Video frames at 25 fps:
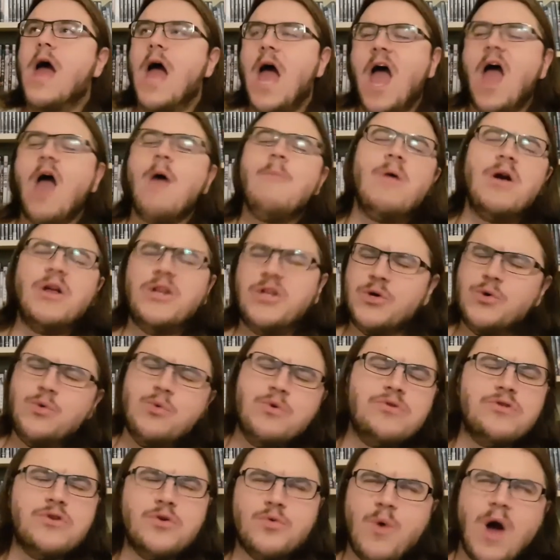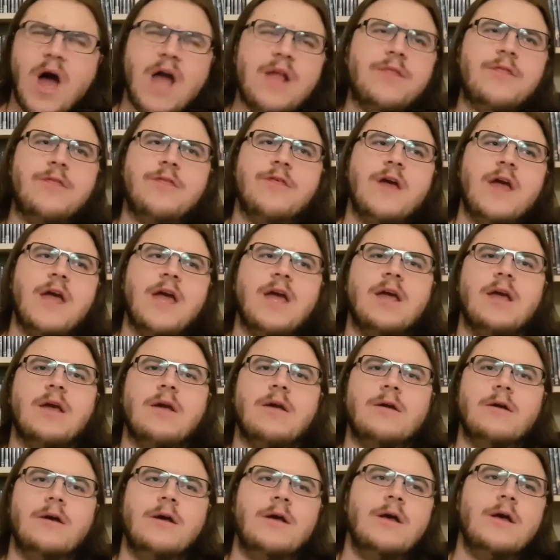You know, uh, am I doing the right
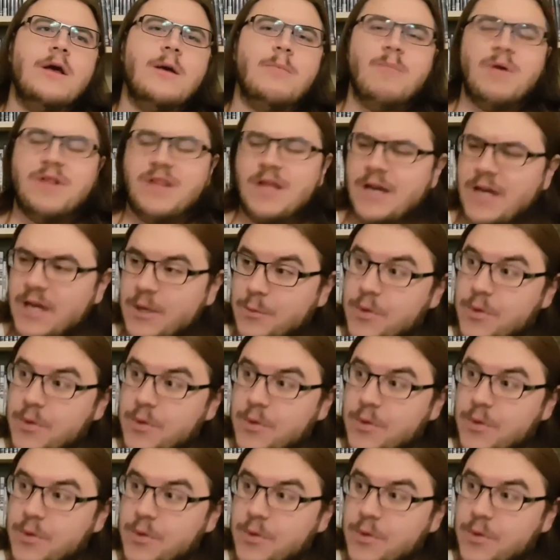thing?